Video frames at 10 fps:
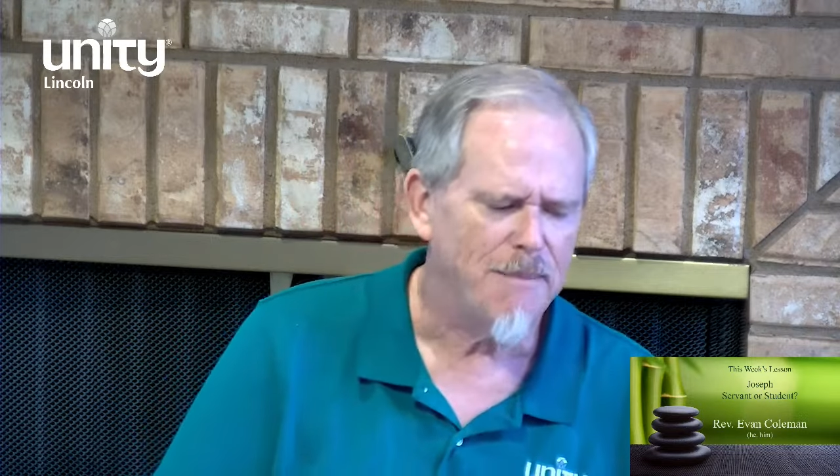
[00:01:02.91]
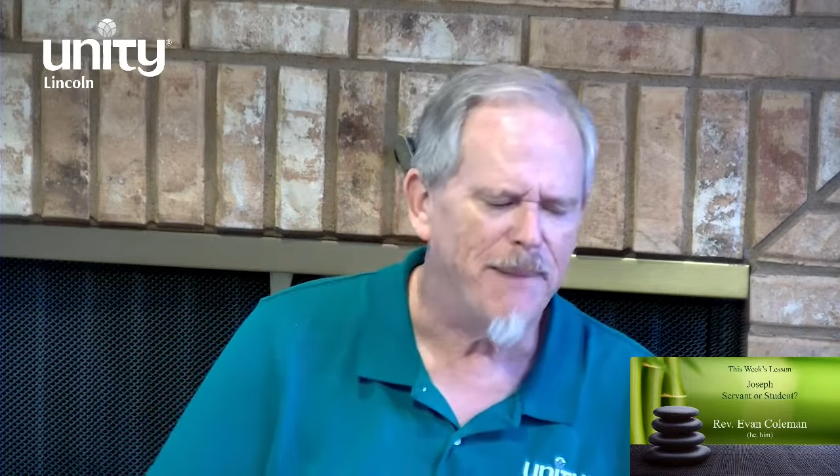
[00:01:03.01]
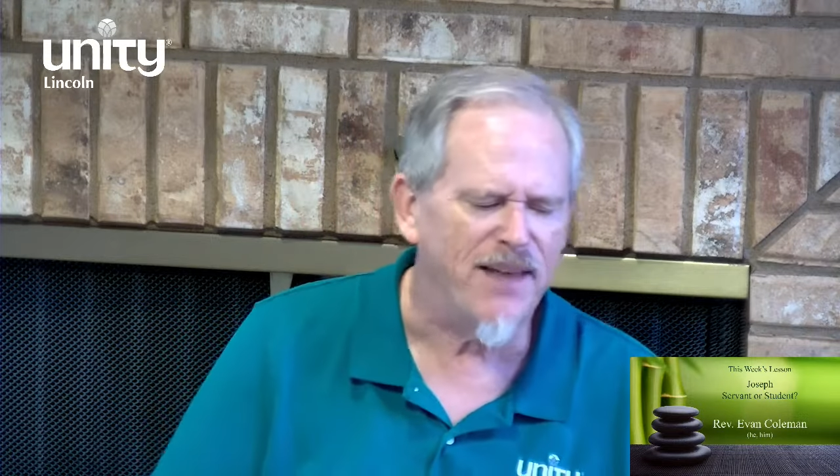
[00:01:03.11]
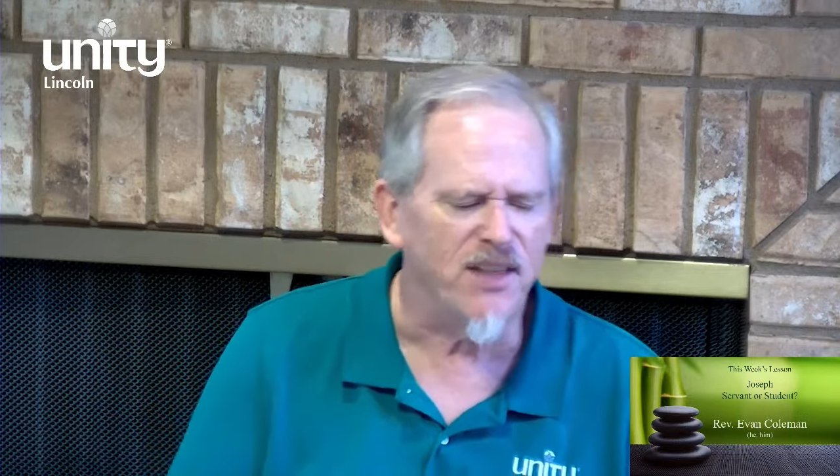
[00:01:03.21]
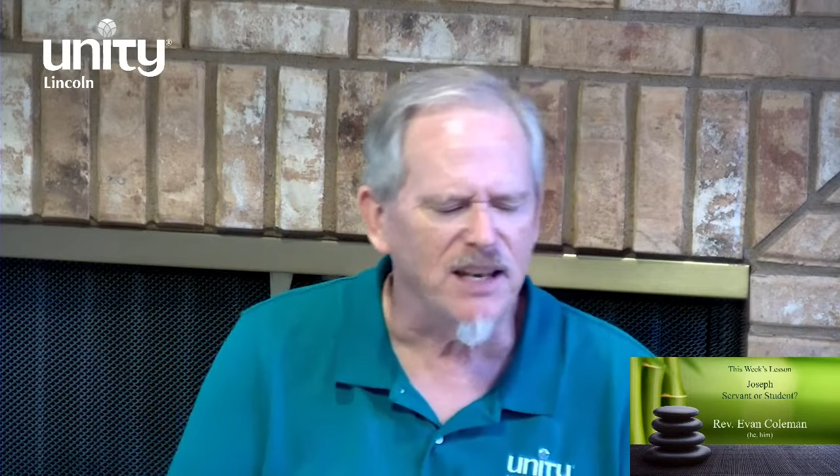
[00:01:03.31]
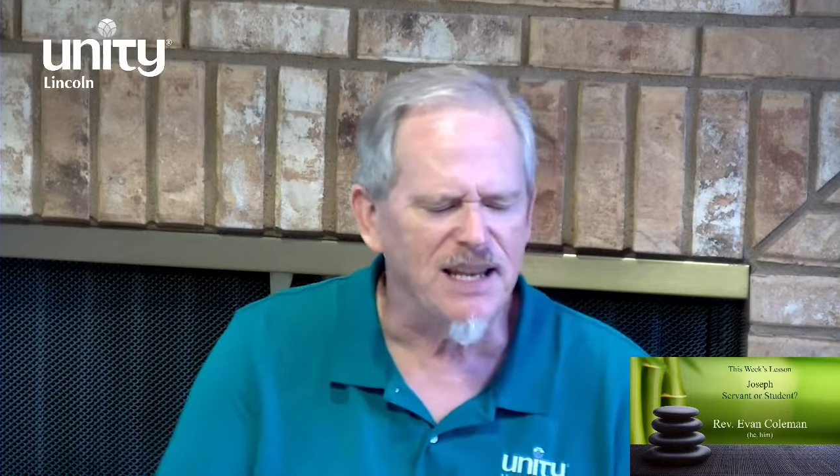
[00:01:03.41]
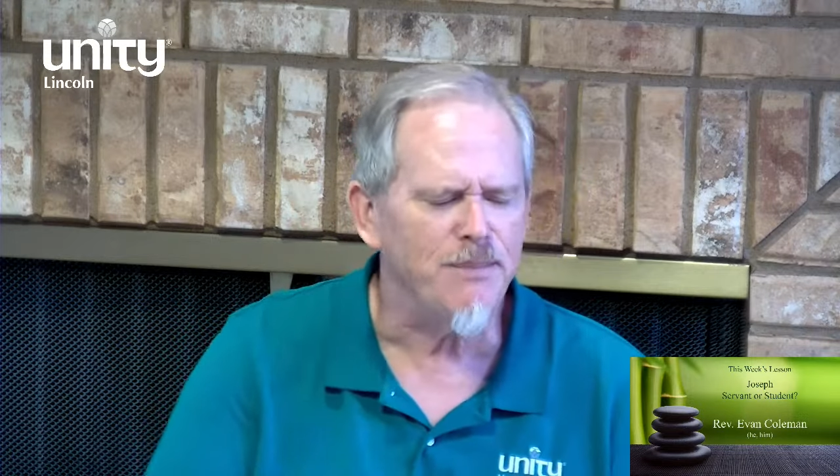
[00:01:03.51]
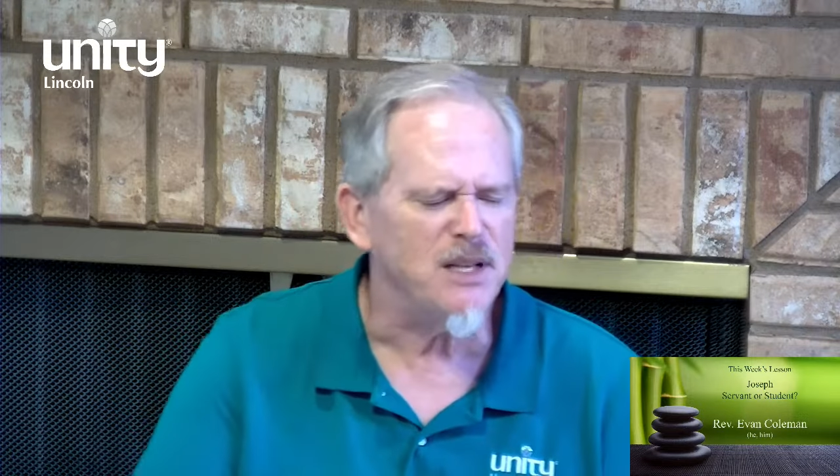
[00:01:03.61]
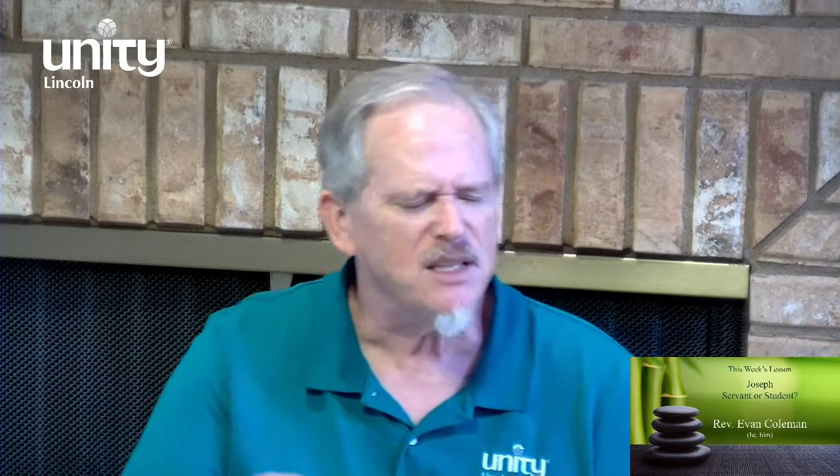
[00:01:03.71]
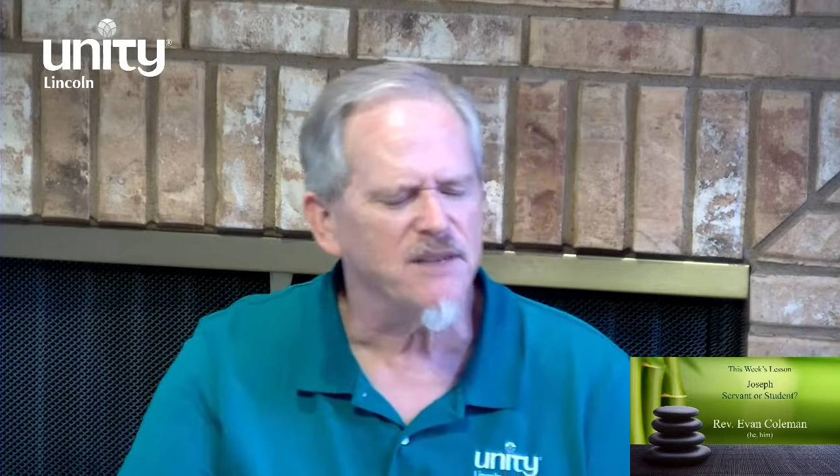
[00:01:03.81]
by the
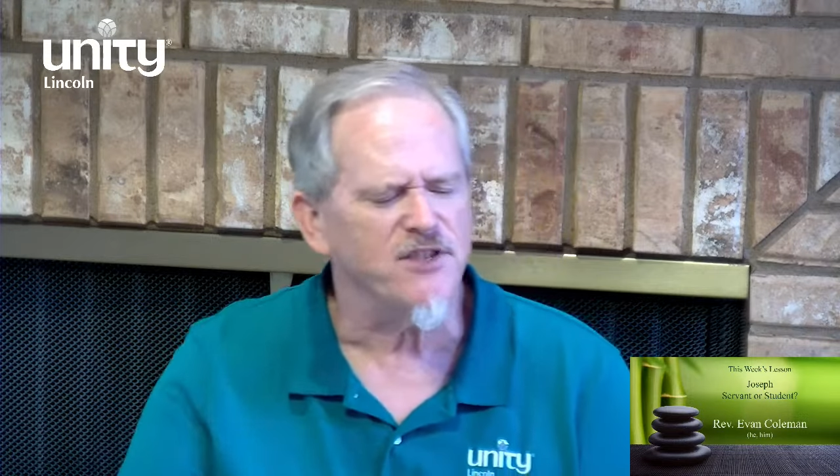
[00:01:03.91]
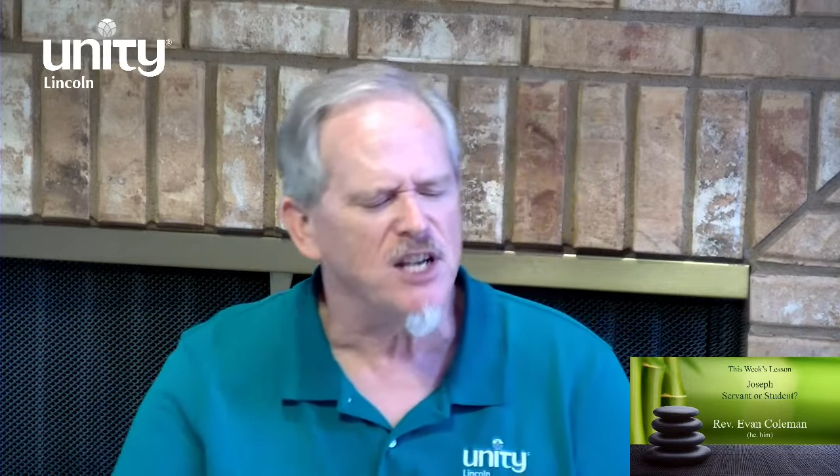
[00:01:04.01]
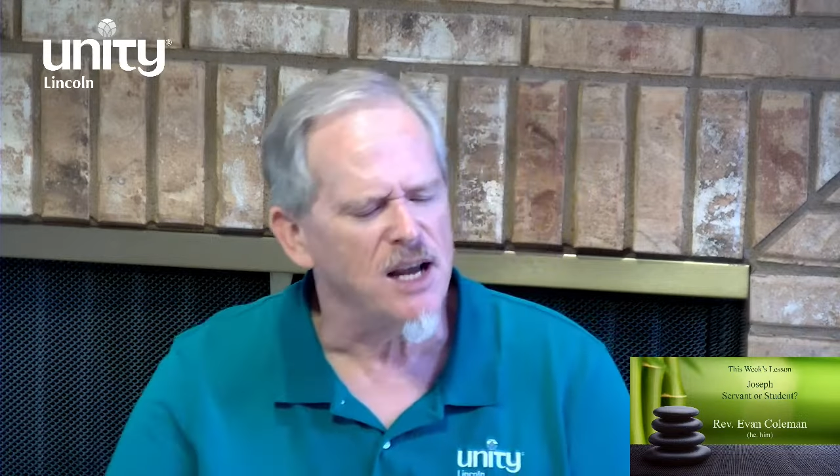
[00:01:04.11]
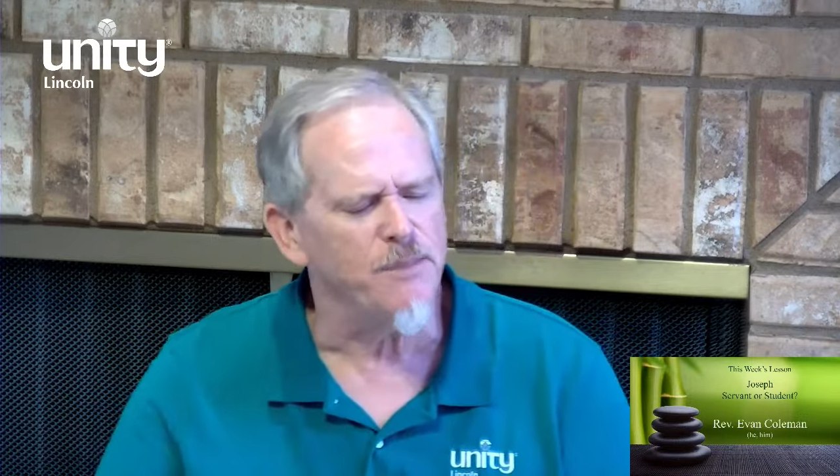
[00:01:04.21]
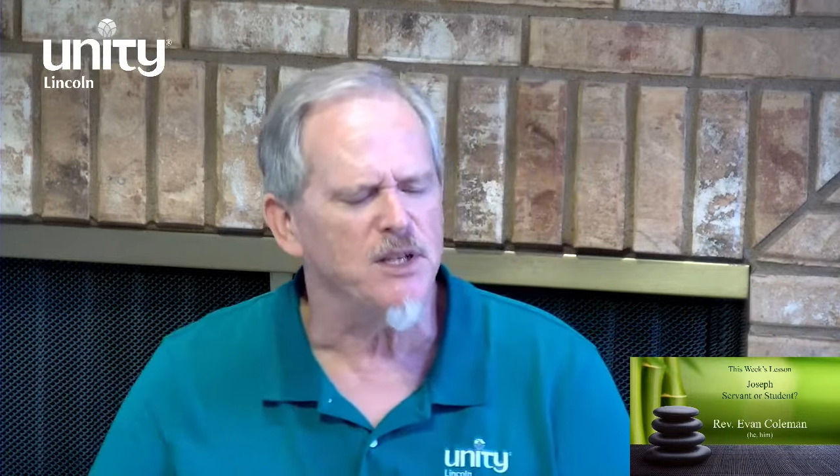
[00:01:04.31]
limits of time and